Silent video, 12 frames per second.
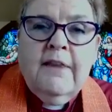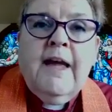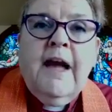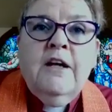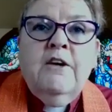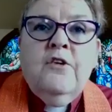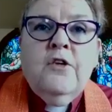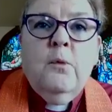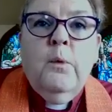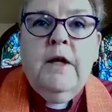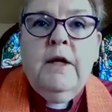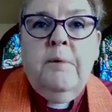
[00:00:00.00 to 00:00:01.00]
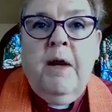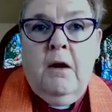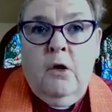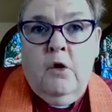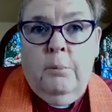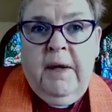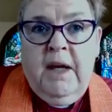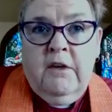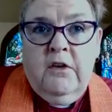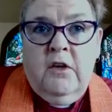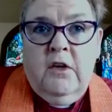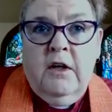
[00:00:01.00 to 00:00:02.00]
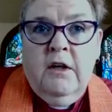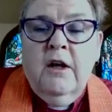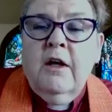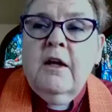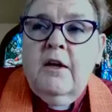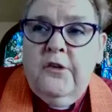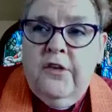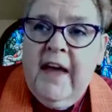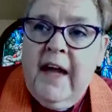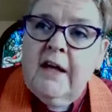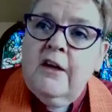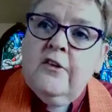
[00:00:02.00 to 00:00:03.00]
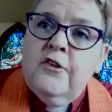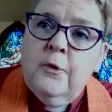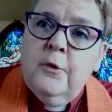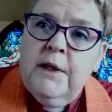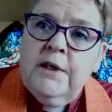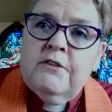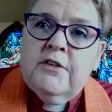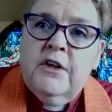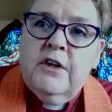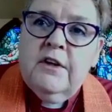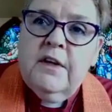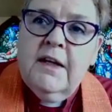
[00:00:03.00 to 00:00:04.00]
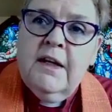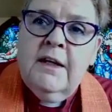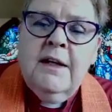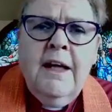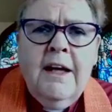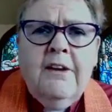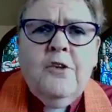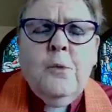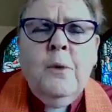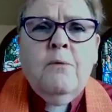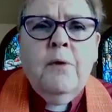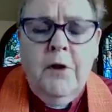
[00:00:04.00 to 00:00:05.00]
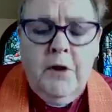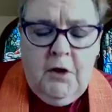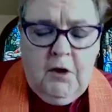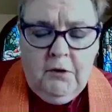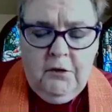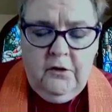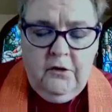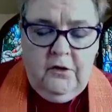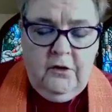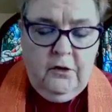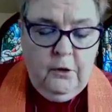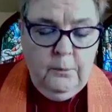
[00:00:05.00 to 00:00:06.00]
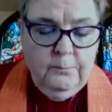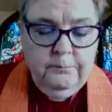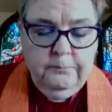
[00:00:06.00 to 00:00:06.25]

That is the way to go back to God, because that is the will of God, and that is what we're called to do.